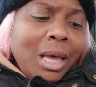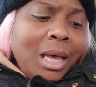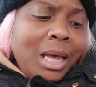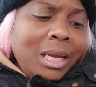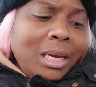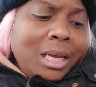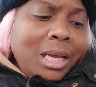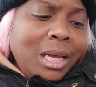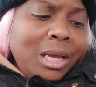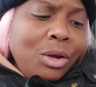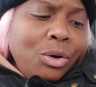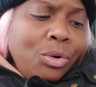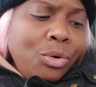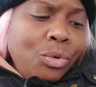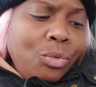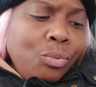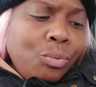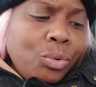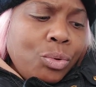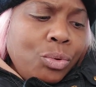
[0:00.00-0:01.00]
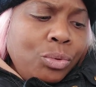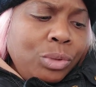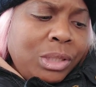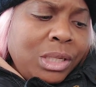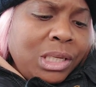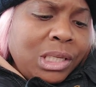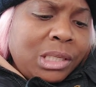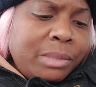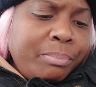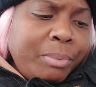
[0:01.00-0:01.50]
and he who rules
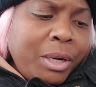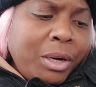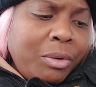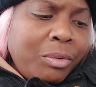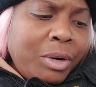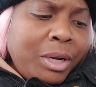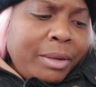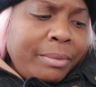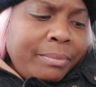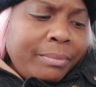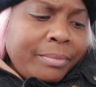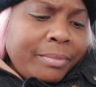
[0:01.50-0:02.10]
his spirit